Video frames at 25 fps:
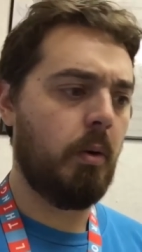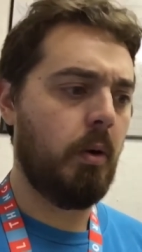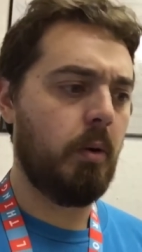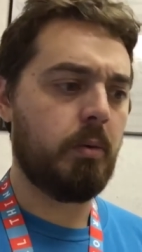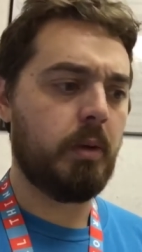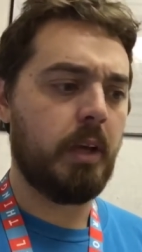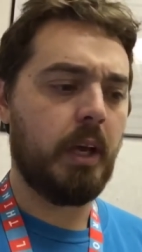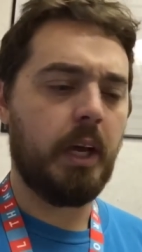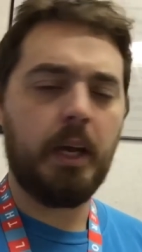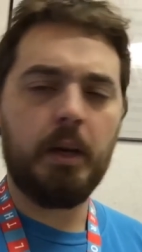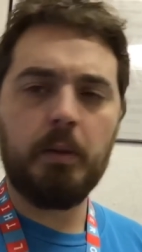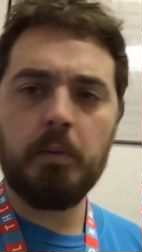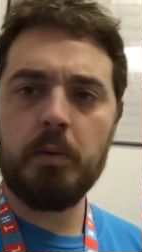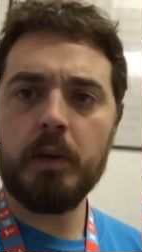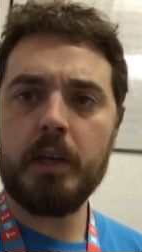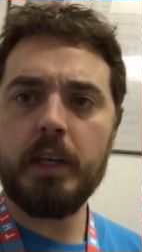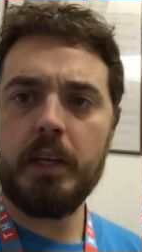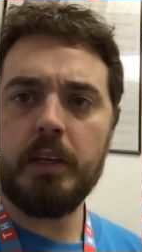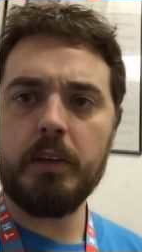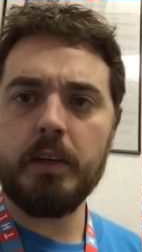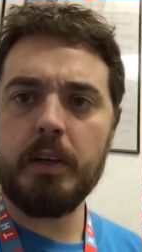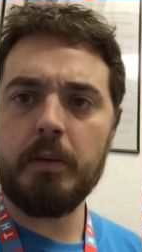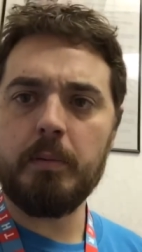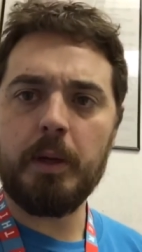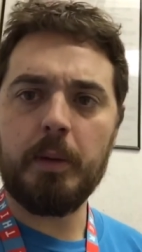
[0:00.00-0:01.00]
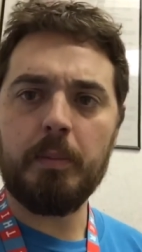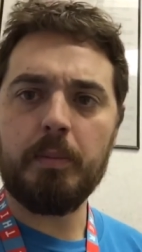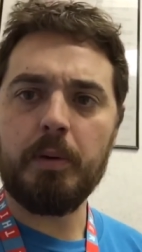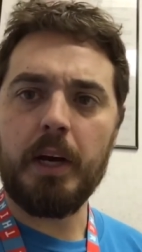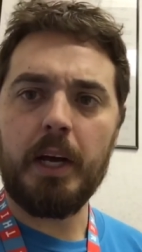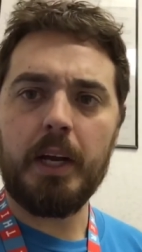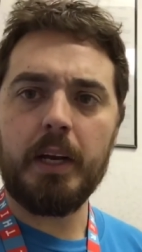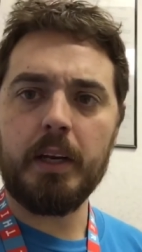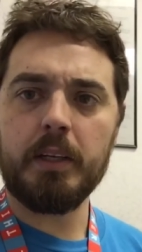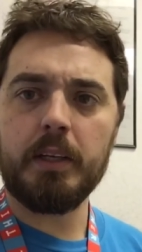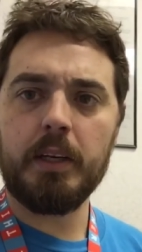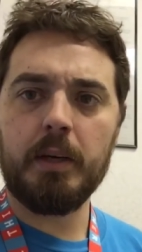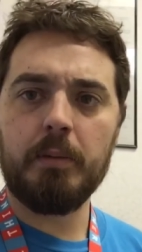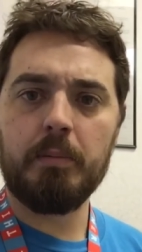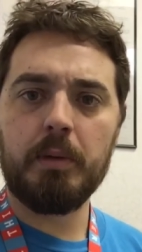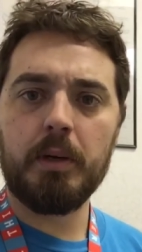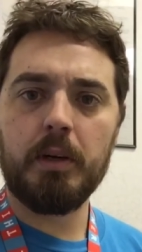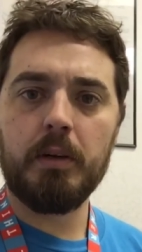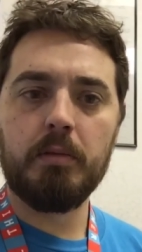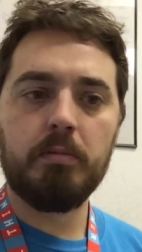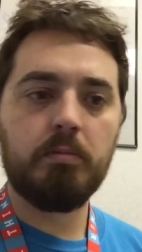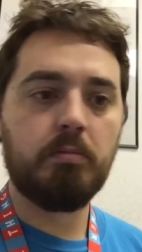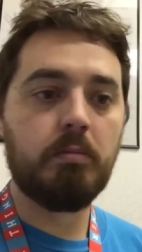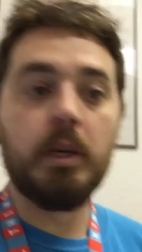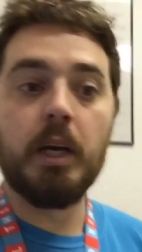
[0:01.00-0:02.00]
Uh, okay, well, can you give me a product
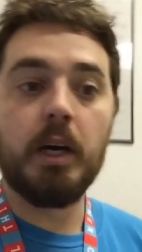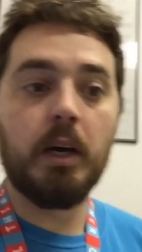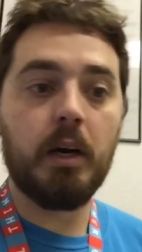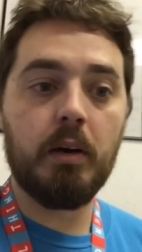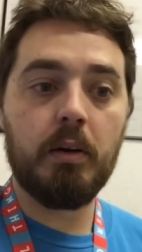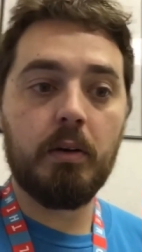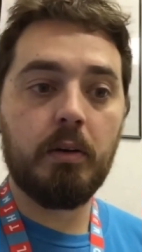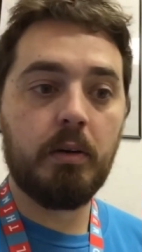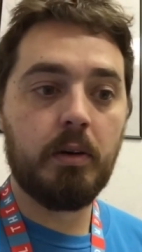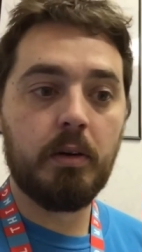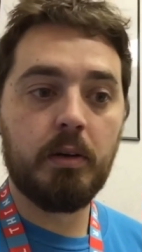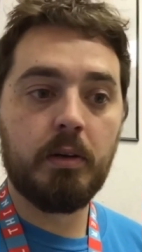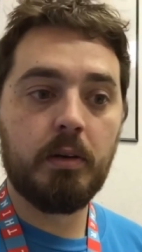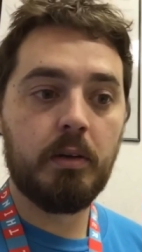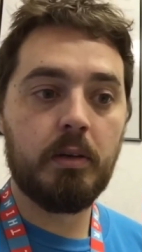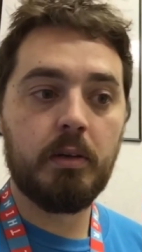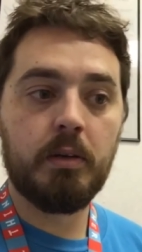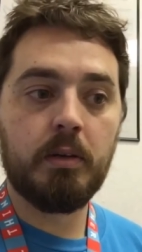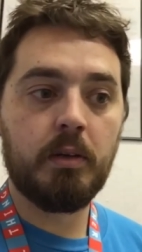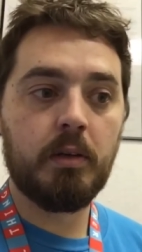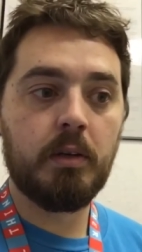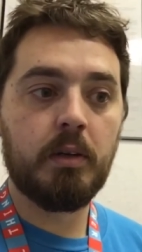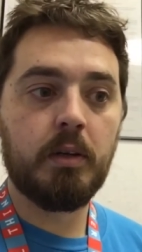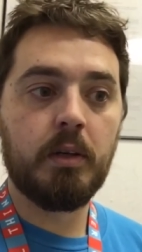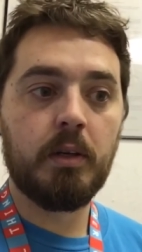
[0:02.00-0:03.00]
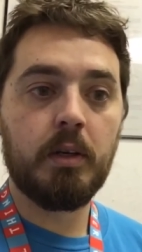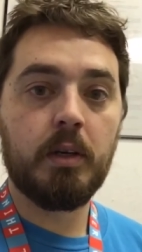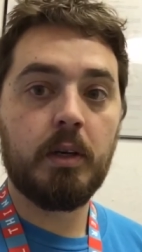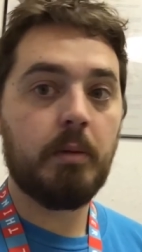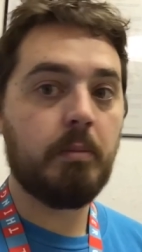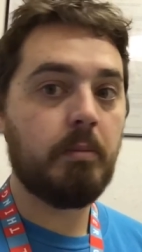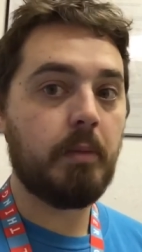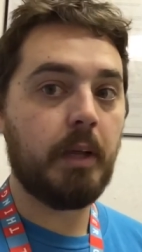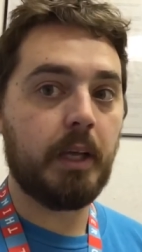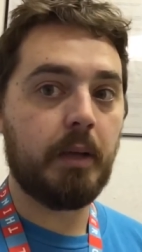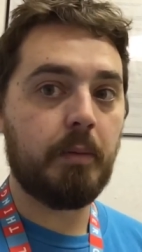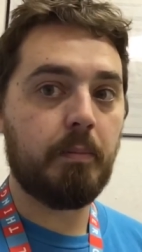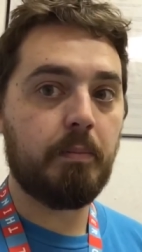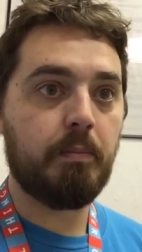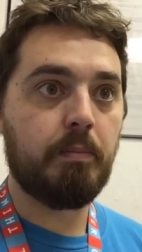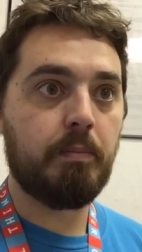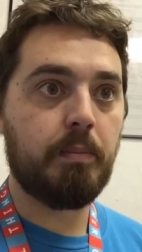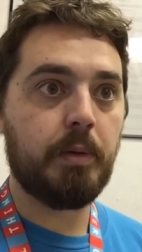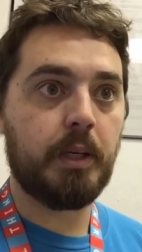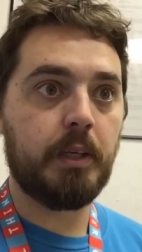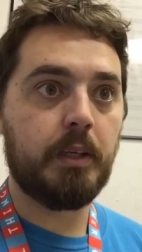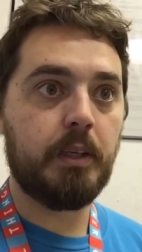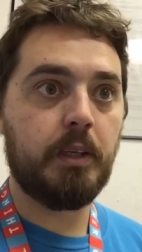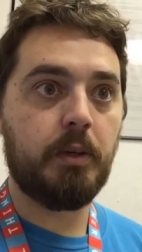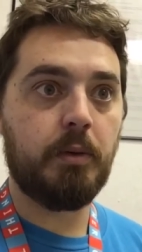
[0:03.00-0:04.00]
number? No. like,
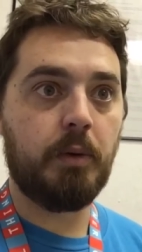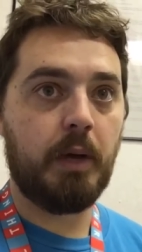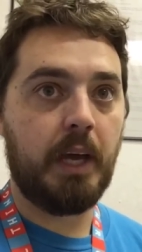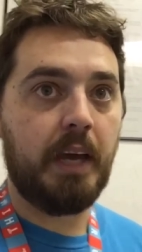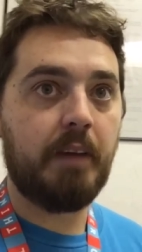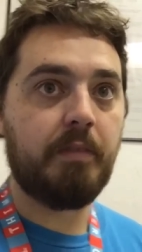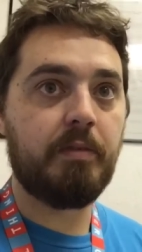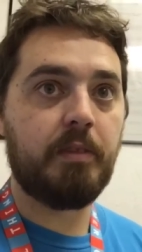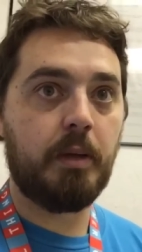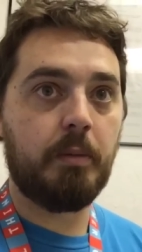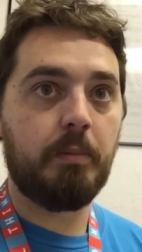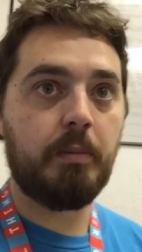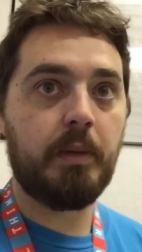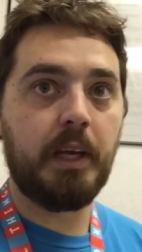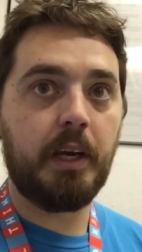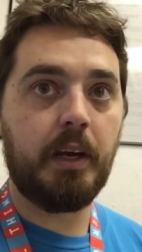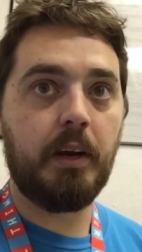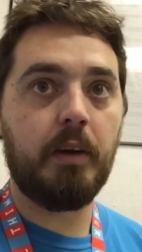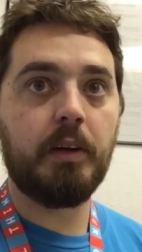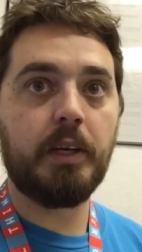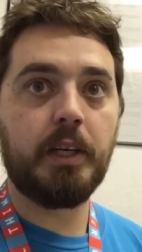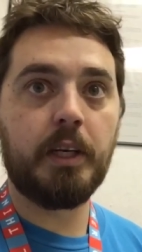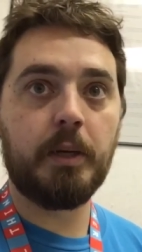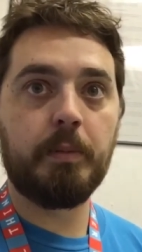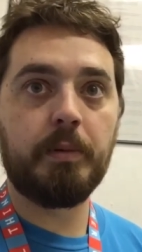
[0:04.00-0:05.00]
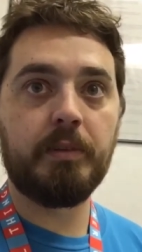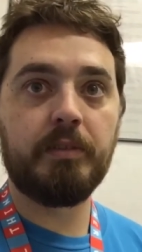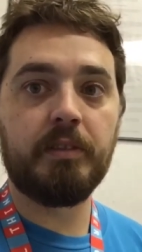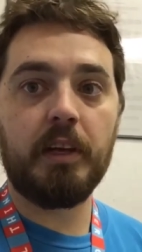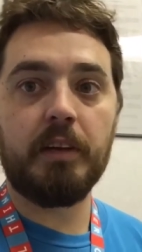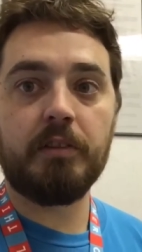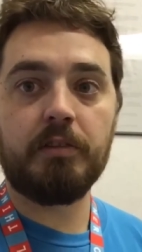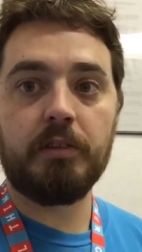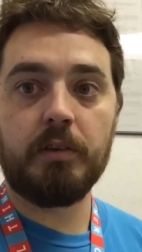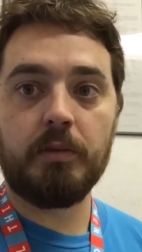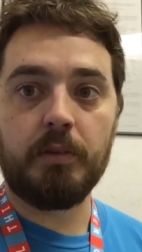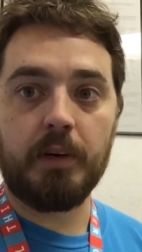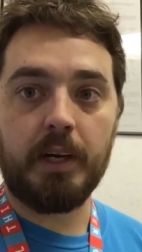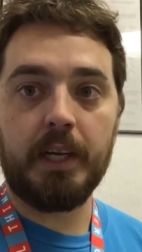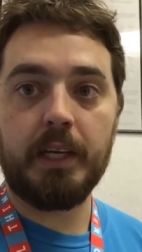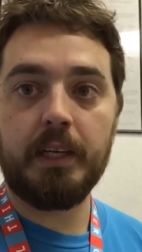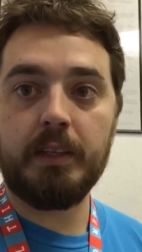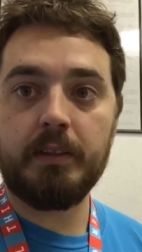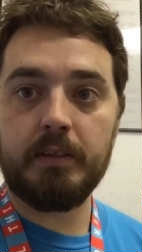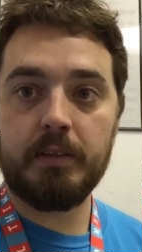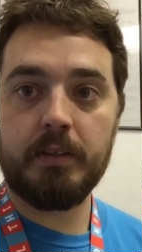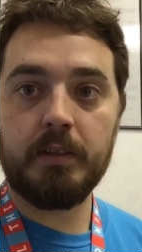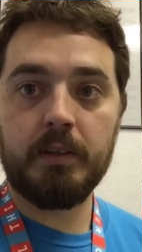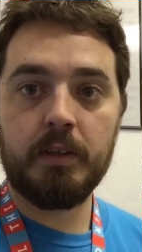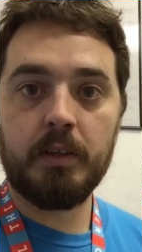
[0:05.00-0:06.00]
but you have them there in your possession,
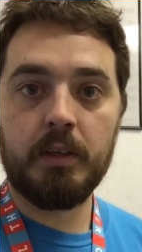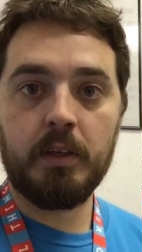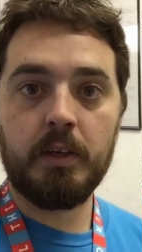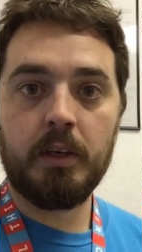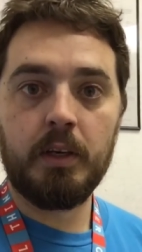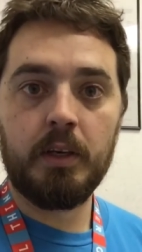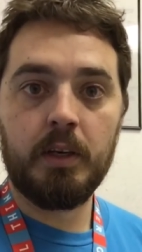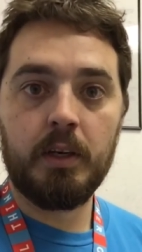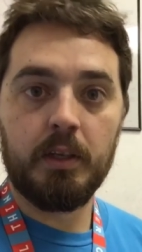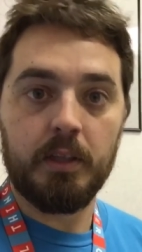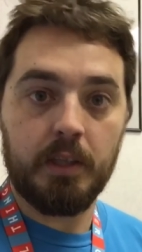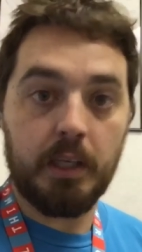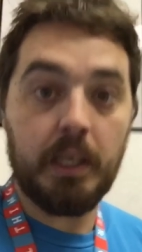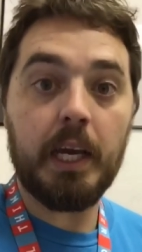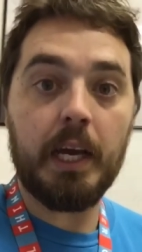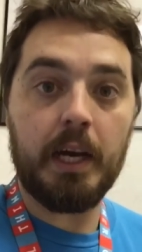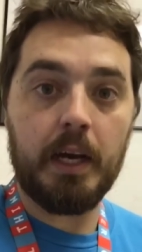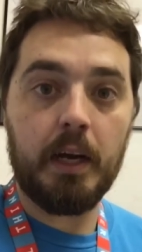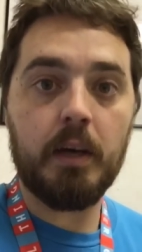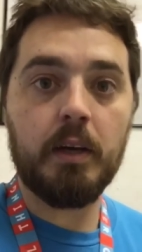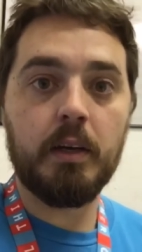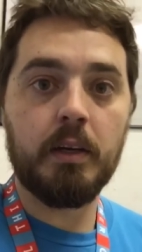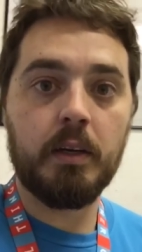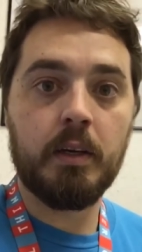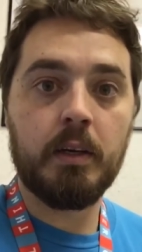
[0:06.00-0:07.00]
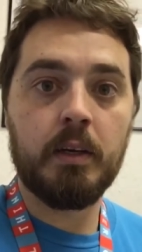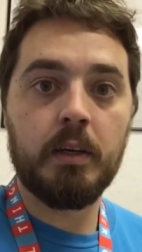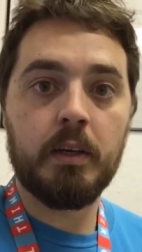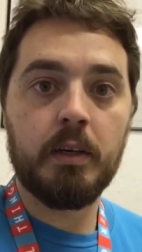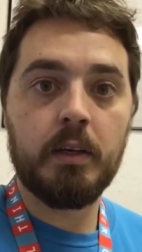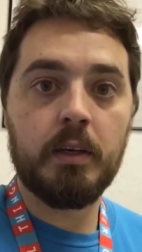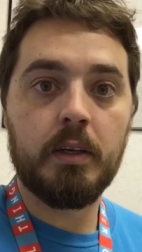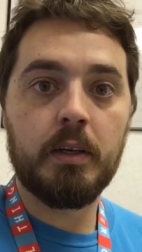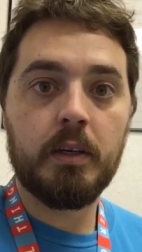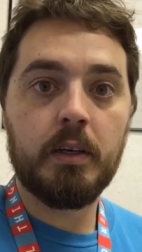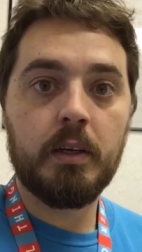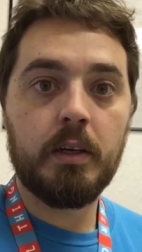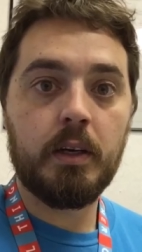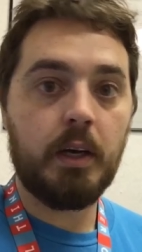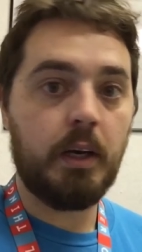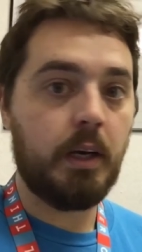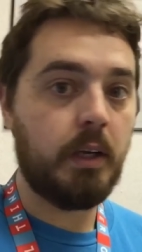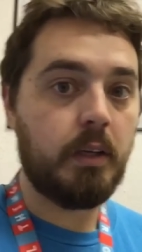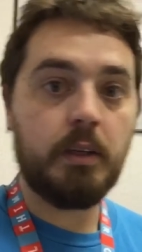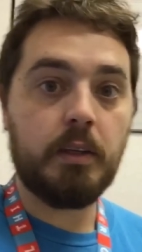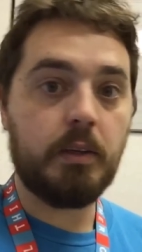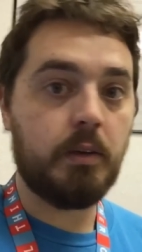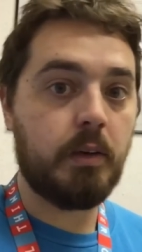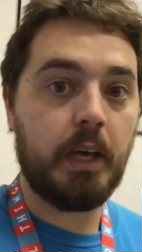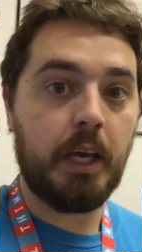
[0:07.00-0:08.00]
right? Yeah uh,
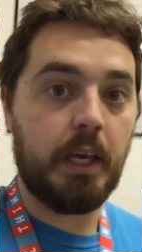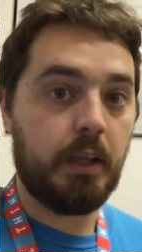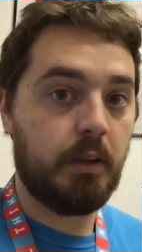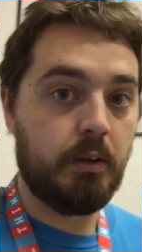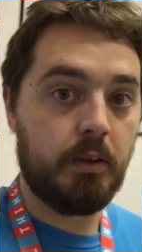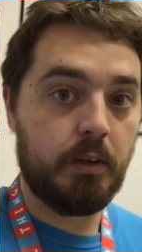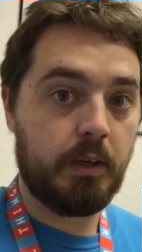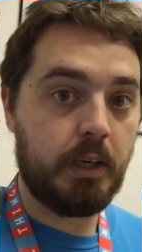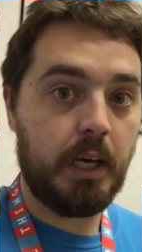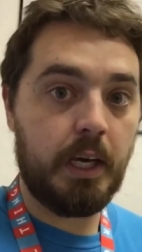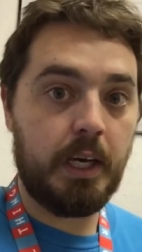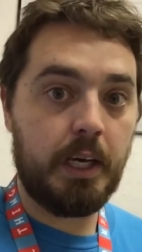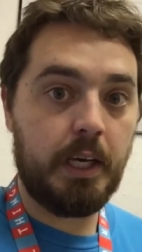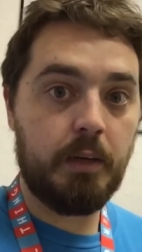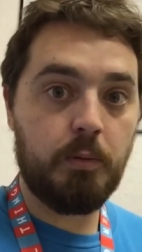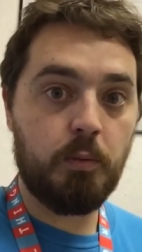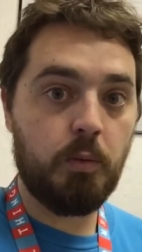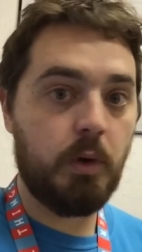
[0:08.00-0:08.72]
you can't look on it.